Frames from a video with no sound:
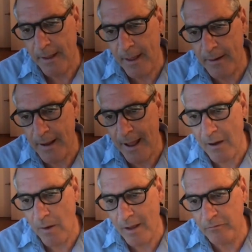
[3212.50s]
And
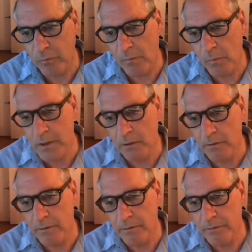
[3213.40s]
how has what we
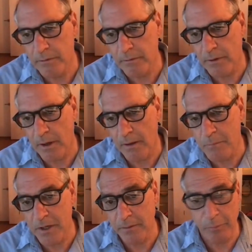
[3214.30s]
learned
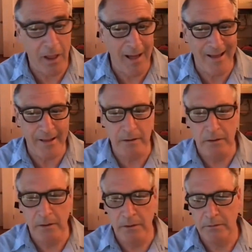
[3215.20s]
been applied
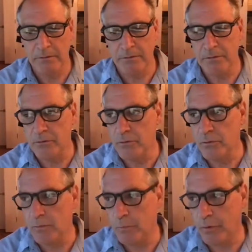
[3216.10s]

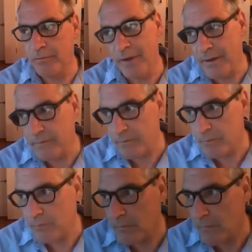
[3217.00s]
to prevent
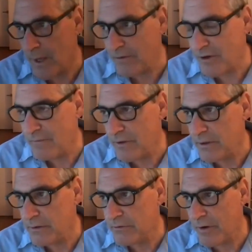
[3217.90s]

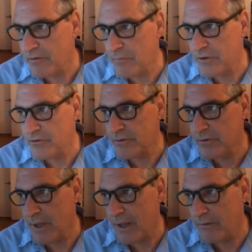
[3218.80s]
HIV
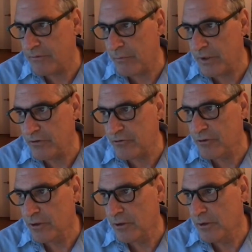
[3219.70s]
transmission and to
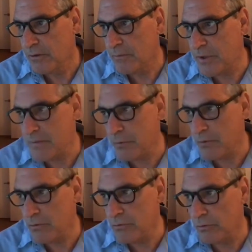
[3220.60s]
reach
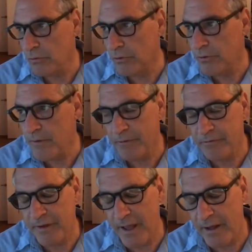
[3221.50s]
people who learn their
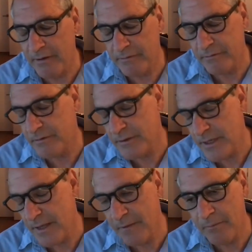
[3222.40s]
status to
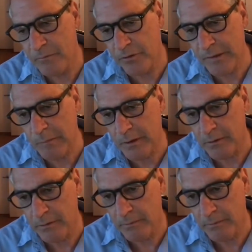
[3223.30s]
get them treatment?